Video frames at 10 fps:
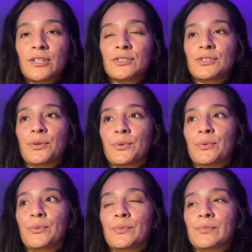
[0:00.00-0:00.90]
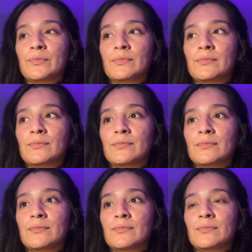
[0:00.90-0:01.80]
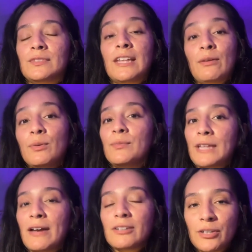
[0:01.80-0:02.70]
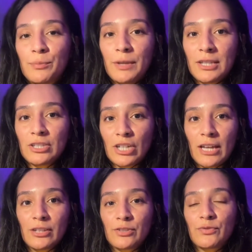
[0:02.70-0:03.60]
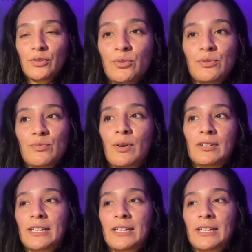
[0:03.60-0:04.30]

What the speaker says: So that could be the challenge for as well.